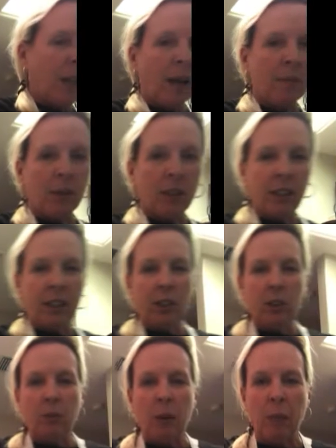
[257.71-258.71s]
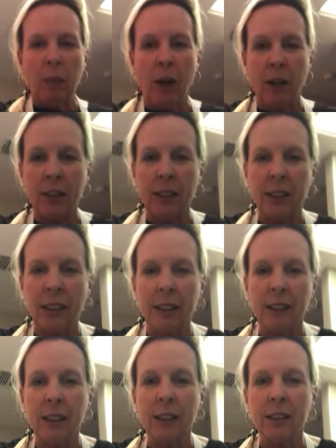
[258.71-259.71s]
Here's my broccoli like
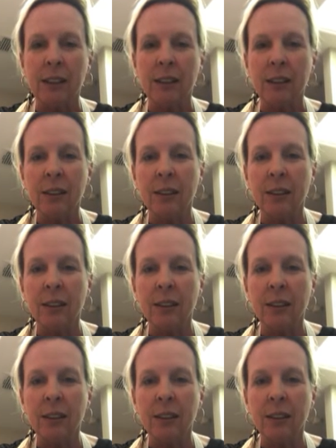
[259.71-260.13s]
this.